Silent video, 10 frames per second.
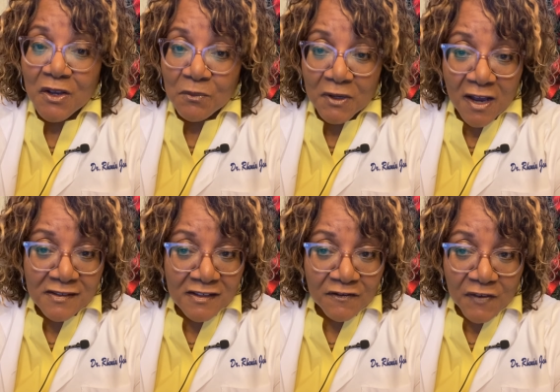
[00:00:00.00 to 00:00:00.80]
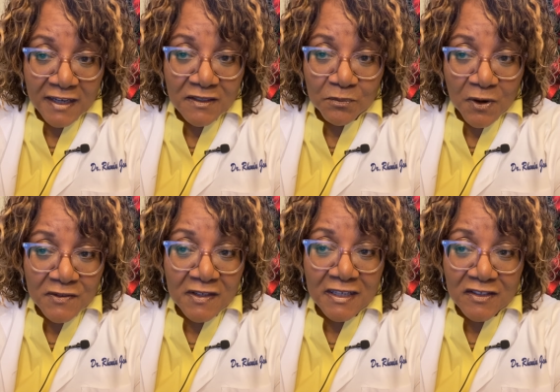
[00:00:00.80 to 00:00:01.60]
because an infected
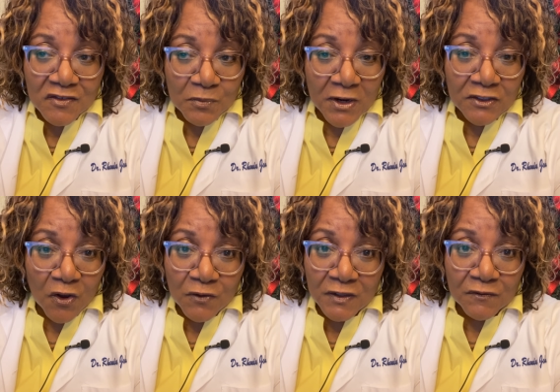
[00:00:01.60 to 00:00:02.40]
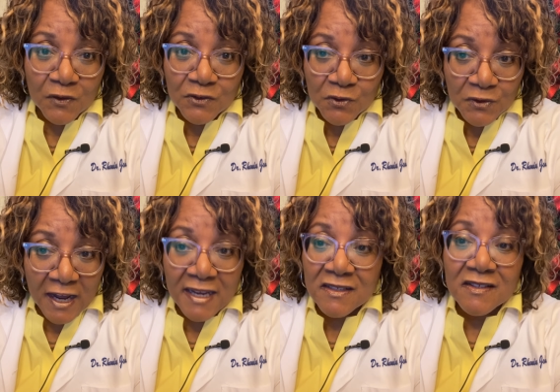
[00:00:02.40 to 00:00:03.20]
person can spread COVID for two
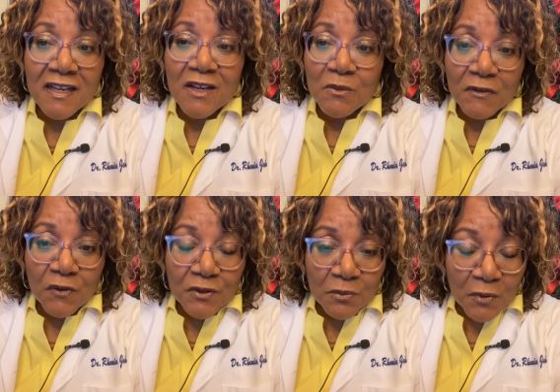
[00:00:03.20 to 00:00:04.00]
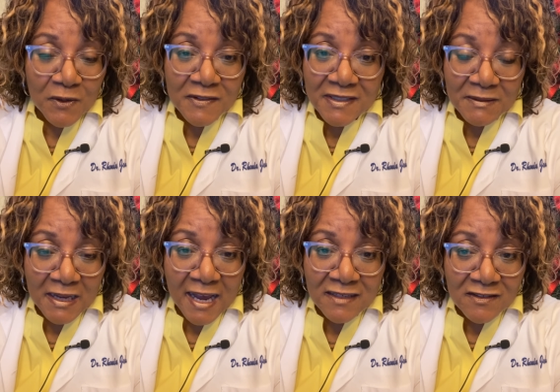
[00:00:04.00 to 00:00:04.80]
days before the person
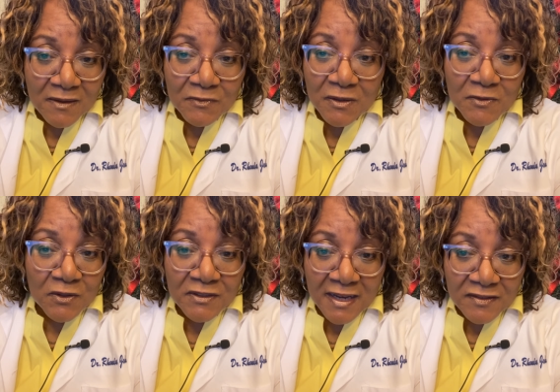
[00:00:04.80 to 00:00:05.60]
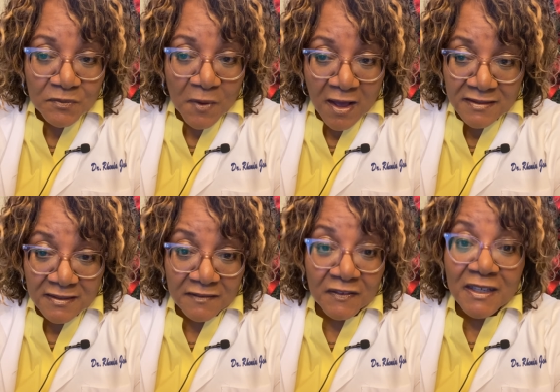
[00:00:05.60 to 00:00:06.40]
has symptoms or tests
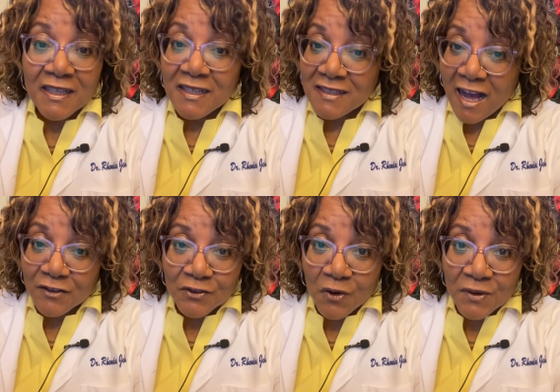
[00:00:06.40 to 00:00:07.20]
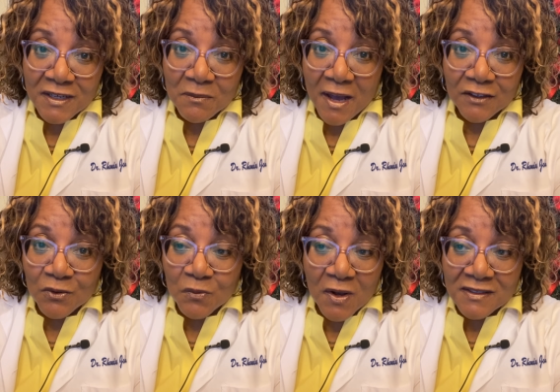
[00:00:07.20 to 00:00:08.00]
positive. Now, I don't know anybody who
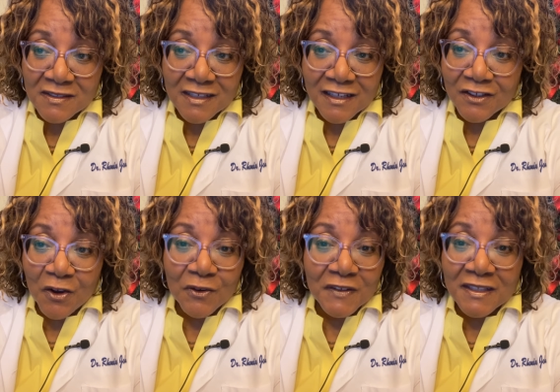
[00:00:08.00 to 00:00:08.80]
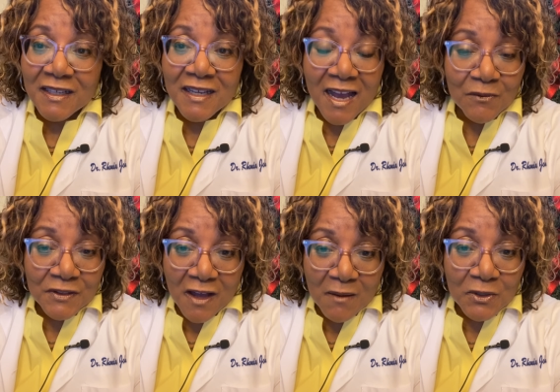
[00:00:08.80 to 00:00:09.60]
wants to get COVID, and
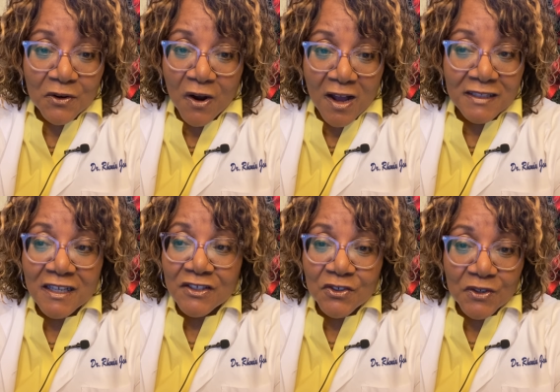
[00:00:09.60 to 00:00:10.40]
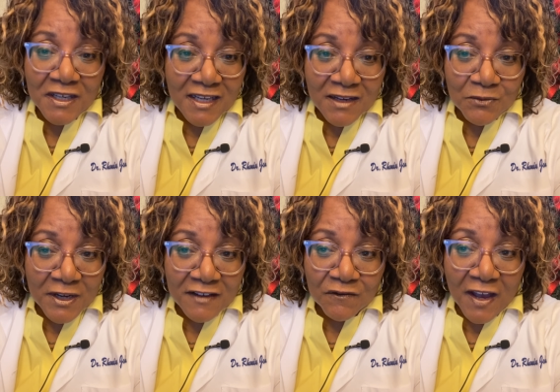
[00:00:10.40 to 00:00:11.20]
with Omicron, you can get
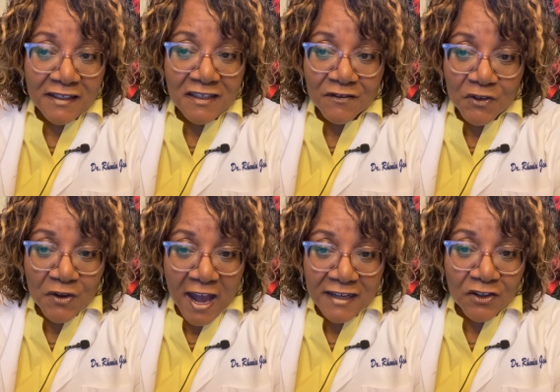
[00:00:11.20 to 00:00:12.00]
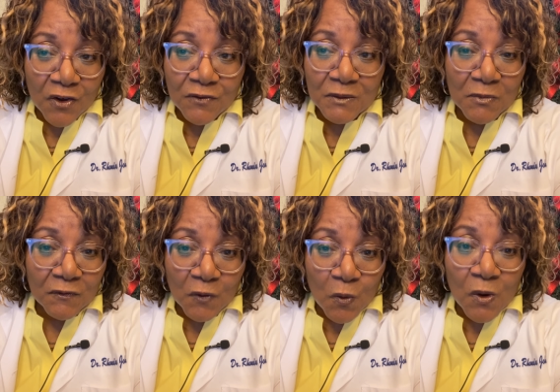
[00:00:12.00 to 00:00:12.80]
reinfected if you had COVID
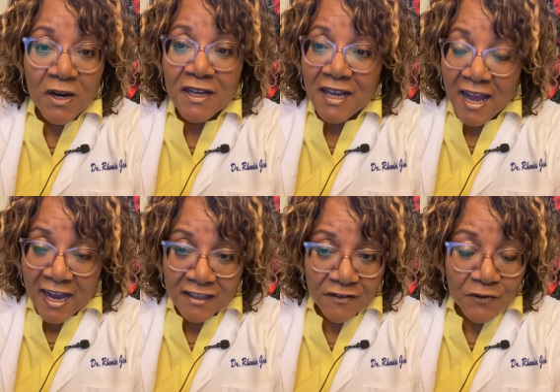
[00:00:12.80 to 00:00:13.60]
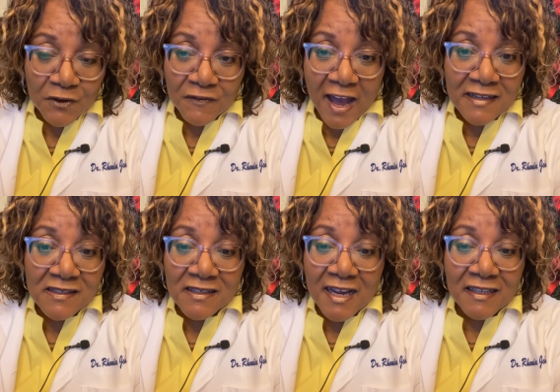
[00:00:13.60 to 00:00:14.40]
before and if you're
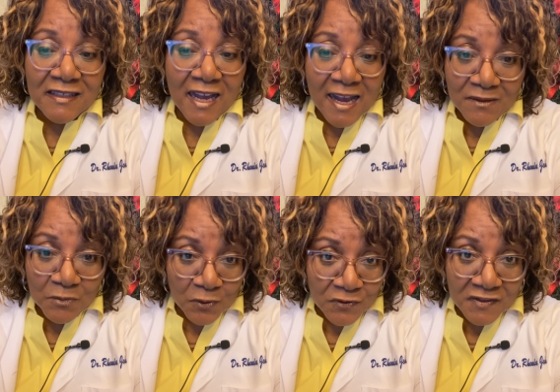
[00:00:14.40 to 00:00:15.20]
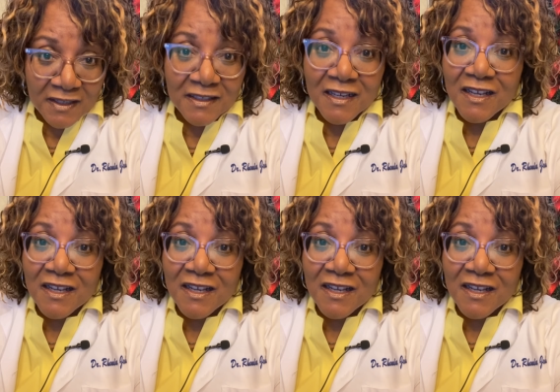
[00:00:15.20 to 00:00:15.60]
vaccinated and it.